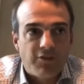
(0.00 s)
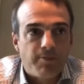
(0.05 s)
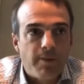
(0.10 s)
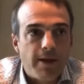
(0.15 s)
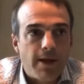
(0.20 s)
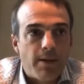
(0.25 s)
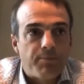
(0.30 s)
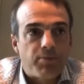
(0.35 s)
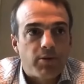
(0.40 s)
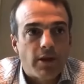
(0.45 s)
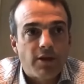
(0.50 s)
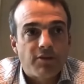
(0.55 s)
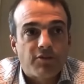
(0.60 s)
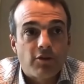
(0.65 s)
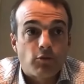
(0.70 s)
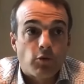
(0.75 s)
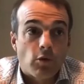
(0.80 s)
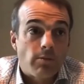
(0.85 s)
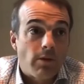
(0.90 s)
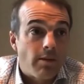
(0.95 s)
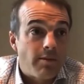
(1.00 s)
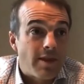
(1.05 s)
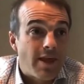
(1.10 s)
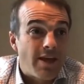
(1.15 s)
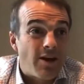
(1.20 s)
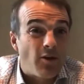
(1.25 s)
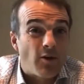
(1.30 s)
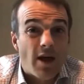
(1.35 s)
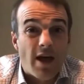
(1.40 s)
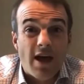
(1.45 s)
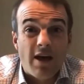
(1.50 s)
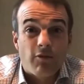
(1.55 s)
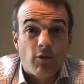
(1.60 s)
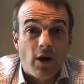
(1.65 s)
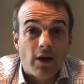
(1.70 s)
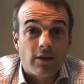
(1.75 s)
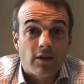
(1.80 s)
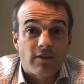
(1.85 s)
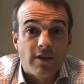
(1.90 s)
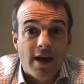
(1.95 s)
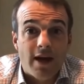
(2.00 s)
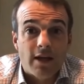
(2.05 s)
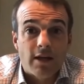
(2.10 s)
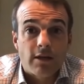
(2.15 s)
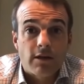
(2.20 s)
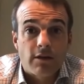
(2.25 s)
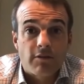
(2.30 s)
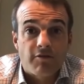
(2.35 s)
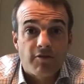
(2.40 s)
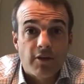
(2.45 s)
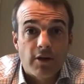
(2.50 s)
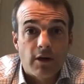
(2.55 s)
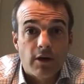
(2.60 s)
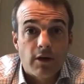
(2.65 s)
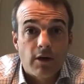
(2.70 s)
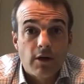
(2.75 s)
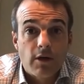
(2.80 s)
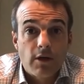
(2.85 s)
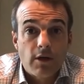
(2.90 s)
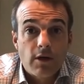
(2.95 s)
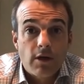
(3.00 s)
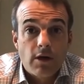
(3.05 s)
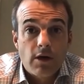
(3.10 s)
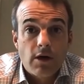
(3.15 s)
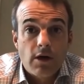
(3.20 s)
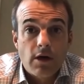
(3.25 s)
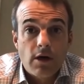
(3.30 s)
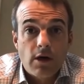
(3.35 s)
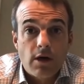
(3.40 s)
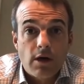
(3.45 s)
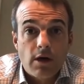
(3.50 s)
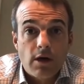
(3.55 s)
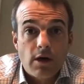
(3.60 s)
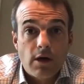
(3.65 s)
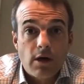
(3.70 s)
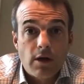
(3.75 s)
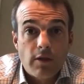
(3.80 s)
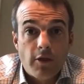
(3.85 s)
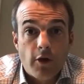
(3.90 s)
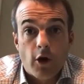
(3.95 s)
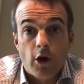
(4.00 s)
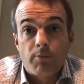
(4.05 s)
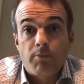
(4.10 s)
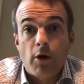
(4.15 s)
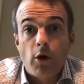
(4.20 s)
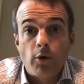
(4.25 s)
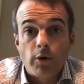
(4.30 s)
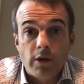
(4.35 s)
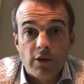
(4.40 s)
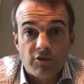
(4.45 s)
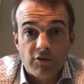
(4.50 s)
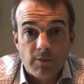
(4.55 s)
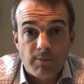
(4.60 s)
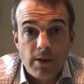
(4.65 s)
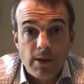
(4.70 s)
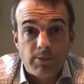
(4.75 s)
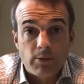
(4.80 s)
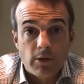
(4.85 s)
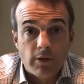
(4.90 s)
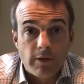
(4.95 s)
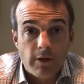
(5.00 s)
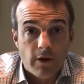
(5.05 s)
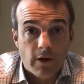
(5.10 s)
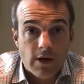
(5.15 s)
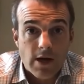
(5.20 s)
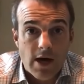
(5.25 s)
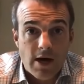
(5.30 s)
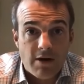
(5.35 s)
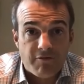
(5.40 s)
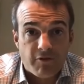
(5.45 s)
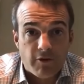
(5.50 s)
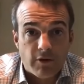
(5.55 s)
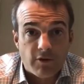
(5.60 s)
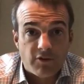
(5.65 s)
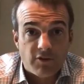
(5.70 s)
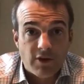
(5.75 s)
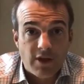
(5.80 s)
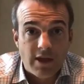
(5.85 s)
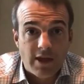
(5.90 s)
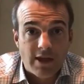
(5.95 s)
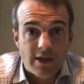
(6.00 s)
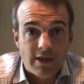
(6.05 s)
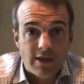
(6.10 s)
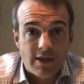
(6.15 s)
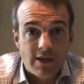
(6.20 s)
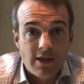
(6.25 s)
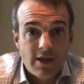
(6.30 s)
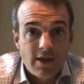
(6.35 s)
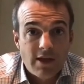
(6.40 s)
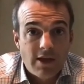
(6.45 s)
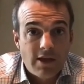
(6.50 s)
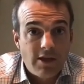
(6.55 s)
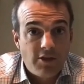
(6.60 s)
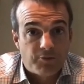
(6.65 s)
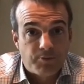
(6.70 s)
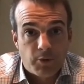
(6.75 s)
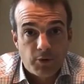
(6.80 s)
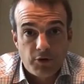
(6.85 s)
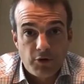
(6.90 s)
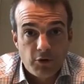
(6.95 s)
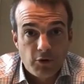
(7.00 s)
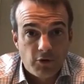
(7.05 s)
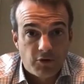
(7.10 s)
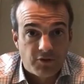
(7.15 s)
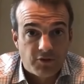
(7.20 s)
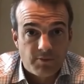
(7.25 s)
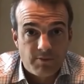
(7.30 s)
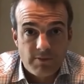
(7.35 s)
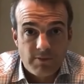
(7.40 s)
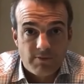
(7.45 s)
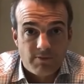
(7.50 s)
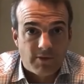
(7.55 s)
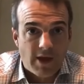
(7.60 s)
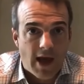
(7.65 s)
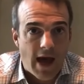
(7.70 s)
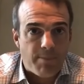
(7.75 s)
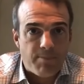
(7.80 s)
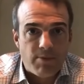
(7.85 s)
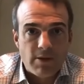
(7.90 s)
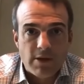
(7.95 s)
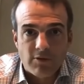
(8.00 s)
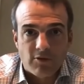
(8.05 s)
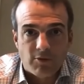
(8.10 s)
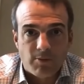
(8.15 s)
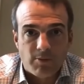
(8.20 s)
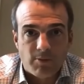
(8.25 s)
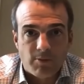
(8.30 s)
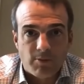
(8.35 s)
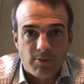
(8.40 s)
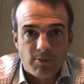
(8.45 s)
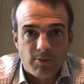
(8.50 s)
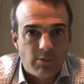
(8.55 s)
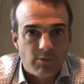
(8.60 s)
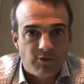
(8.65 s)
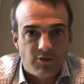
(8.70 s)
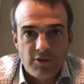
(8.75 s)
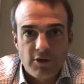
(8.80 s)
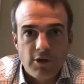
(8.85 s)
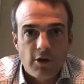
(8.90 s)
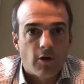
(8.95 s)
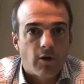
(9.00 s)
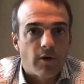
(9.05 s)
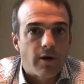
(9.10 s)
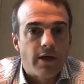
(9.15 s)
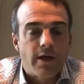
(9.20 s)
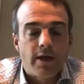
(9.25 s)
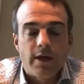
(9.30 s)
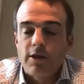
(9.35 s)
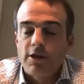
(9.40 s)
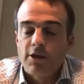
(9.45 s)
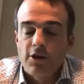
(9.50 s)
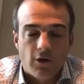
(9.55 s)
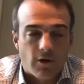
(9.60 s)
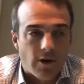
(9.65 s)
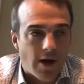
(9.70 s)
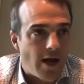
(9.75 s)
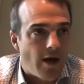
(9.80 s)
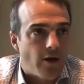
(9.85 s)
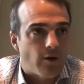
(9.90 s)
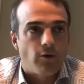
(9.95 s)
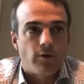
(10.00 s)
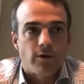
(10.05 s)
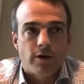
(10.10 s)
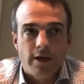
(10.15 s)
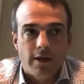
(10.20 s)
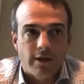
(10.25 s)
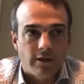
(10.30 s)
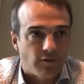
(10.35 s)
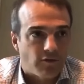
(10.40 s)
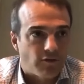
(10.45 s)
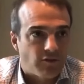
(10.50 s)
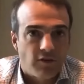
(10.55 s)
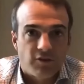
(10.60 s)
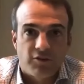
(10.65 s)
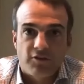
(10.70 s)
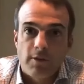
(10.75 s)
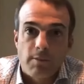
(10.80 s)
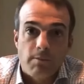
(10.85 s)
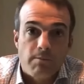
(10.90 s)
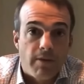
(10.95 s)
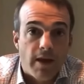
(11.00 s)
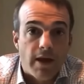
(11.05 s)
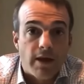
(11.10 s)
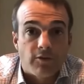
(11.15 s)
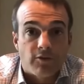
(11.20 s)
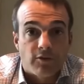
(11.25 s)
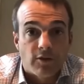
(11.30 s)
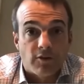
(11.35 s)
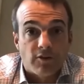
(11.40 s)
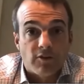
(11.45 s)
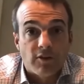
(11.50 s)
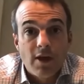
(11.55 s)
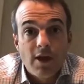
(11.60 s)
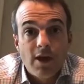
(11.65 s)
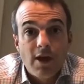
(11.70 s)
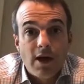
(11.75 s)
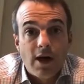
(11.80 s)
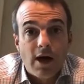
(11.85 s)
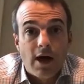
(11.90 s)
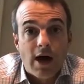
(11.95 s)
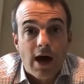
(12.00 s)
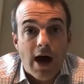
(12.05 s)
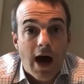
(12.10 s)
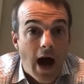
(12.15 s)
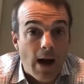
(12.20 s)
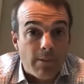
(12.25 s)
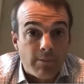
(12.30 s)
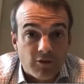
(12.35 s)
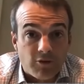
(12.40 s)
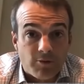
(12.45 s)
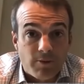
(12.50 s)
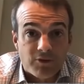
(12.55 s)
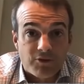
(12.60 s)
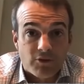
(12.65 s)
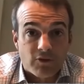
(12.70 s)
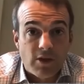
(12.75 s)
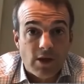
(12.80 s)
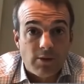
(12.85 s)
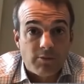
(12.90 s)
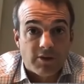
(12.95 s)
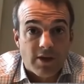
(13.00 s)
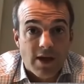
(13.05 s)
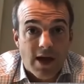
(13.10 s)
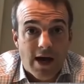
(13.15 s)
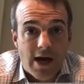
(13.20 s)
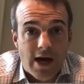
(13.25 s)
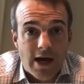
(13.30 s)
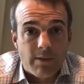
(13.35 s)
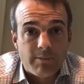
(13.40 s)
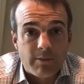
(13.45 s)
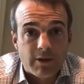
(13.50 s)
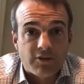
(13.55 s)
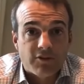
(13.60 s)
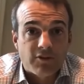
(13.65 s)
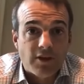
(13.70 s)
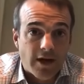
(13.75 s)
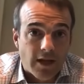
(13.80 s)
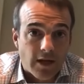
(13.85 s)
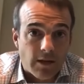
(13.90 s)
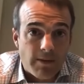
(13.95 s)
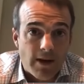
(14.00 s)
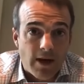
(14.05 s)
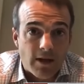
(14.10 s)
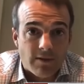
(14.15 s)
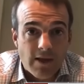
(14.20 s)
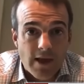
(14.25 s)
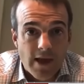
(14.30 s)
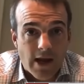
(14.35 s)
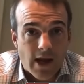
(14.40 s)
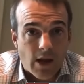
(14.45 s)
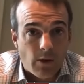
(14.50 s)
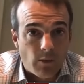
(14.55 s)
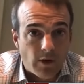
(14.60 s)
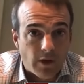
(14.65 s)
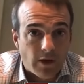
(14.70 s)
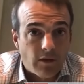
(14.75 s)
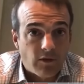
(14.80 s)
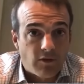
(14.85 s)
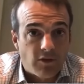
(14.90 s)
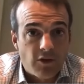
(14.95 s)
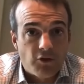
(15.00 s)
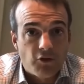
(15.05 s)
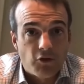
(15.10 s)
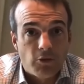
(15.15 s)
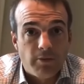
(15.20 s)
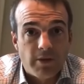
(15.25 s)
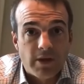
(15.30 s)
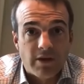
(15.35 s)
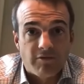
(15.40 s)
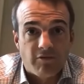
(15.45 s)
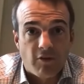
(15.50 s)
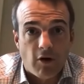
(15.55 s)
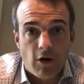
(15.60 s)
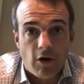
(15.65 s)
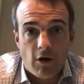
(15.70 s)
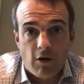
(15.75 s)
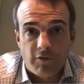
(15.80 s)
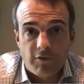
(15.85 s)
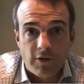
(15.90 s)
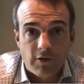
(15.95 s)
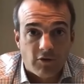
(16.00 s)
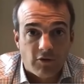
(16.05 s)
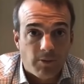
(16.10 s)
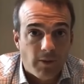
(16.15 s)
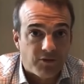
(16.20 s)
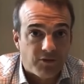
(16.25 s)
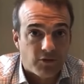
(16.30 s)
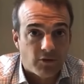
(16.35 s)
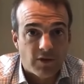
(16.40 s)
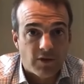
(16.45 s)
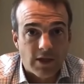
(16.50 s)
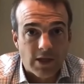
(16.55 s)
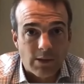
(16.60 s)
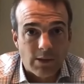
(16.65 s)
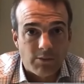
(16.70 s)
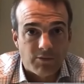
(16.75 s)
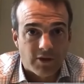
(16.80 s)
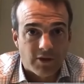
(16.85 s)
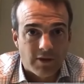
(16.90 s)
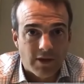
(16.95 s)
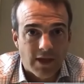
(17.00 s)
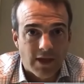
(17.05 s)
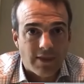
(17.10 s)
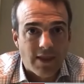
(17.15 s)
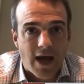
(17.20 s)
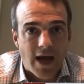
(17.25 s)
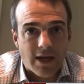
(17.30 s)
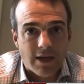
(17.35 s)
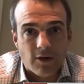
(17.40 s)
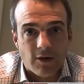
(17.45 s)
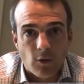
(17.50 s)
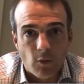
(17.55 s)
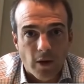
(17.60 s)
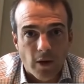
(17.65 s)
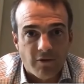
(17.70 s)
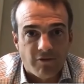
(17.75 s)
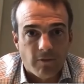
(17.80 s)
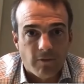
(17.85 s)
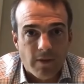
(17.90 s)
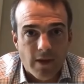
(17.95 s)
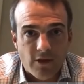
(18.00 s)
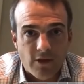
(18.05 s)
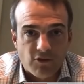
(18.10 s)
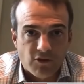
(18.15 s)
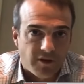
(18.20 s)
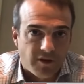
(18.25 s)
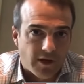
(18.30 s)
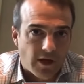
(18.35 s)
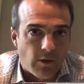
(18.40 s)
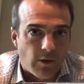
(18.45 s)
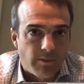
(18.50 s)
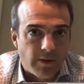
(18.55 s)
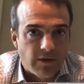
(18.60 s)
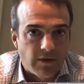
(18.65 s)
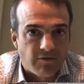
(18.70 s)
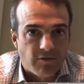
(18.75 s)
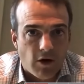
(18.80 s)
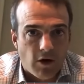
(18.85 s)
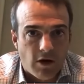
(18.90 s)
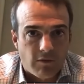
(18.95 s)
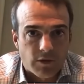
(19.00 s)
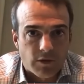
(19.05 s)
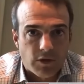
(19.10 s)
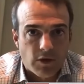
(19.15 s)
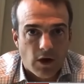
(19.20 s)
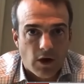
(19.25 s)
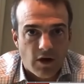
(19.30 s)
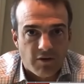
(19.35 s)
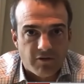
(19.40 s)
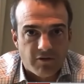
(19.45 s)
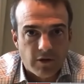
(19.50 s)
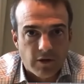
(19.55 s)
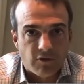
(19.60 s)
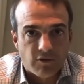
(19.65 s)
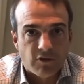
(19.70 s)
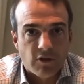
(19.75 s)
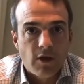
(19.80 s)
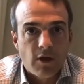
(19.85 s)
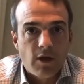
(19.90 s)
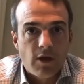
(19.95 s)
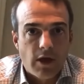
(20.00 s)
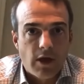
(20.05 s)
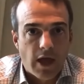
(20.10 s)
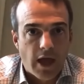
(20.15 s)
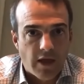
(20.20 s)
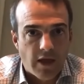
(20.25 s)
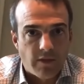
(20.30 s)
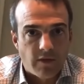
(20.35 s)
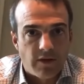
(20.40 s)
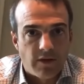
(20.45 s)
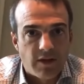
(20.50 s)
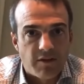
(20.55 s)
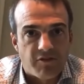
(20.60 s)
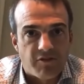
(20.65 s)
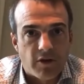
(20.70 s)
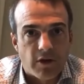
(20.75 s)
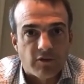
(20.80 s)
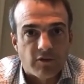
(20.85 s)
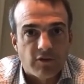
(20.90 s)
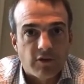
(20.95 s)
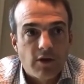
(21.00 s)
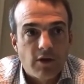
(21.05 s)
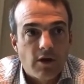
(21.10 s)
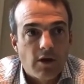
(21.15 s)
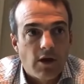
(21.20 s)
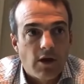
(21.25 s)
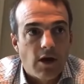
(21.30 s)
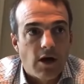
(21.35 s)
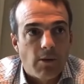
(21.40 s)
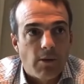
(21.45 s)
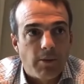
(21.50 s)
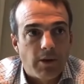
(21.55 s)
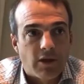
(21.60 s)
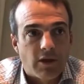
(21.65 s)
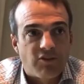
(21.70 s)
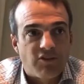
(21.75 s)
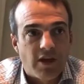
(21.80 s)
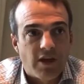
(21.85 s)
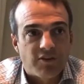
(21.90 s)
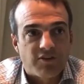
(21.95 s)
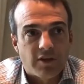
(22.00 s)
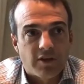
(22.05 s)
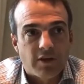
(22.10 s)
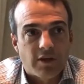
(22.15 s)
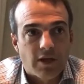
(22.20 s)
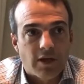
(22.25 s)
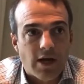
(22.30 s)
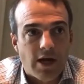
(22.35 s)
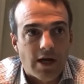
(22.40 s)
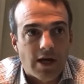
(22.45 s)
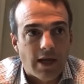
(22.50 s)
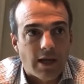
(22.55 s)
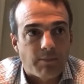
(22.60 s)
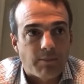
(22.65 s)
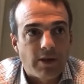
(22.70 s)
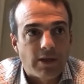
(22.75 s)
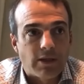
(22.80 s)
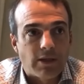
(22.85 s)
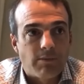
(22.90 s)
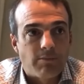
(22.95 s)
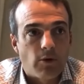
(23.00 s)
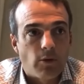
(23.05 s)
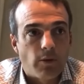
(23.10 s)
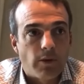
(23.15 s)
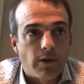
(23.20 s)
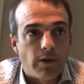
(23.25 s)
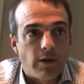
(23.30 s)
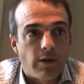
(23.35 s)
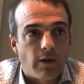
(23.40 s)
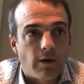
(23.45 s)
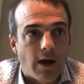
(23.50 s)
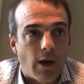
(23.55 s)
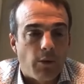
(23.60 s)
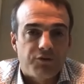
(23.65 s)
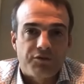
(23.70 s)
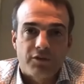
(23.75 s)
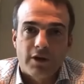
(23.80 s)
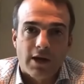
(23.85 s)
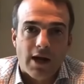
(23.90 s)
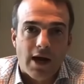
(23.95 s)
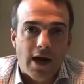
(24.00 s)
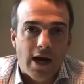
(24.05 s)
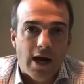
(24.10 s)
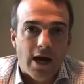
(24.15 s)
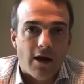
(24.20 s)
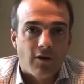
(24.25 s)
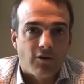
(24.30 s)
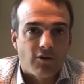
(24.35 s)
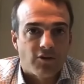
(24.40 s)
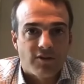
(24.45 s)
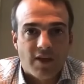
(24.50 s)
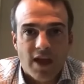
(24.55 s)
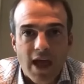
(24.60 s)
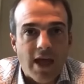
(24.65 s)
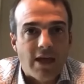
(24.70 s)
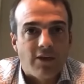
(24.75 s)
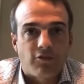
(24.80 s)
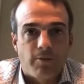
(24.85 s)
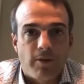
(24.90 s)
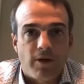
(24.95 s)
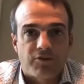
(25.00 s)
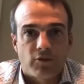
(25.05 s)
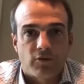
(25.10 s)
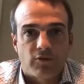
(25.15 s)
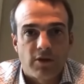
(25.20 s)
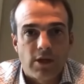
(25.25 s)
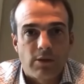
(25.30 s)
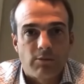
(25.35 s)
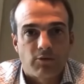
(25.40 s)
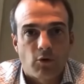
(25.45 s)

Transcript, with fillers: he's been at places where maybe they don't have quite the talent of the uh, their opponents, the people in their conference. And he's produced top-end special teams year in, year out on a consistent basis. Uh, I'm a special teams guy. I'm excited about that. I want to continue to be involved in special teams and, and not get away from that, just like I'll be involved with the offense and the defense. Uh, but a chance to get a guy like Pete Lembo in here. I wasn't going to hire just a special